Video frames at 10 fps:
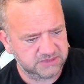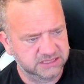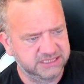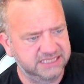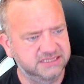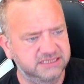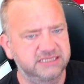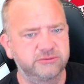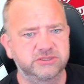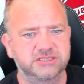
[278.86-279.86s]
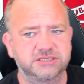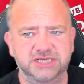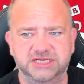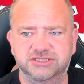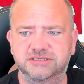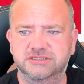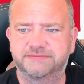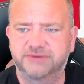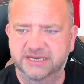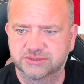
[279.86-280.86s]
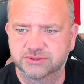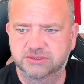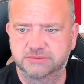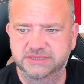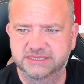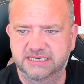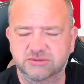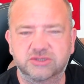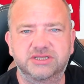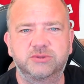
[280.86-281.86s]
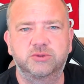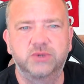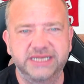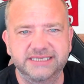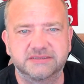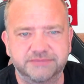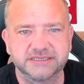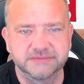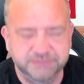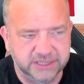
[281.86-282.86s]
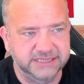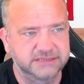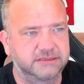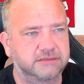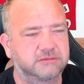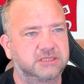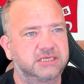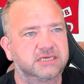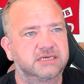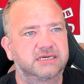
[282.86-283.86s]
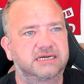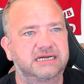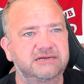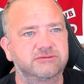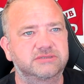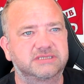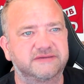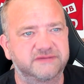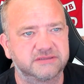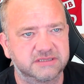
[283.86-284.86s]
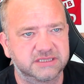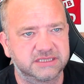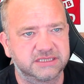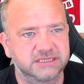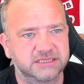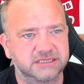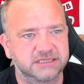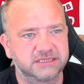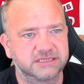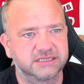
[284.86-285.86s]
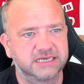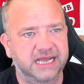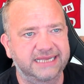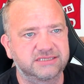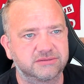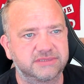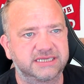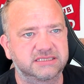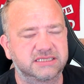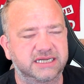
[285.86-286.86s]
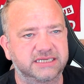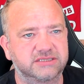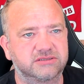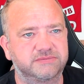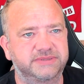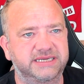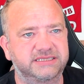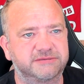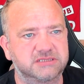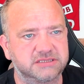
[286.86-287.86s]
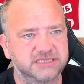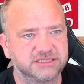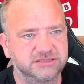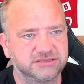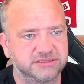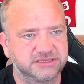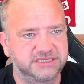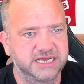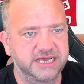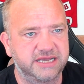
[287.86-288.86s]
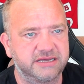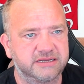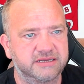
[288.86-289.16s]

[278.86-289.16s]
yesterday there was a suggestion that the price was coming down, that they were willing to bring the price down. I was given a heads up last night to pay special attention today,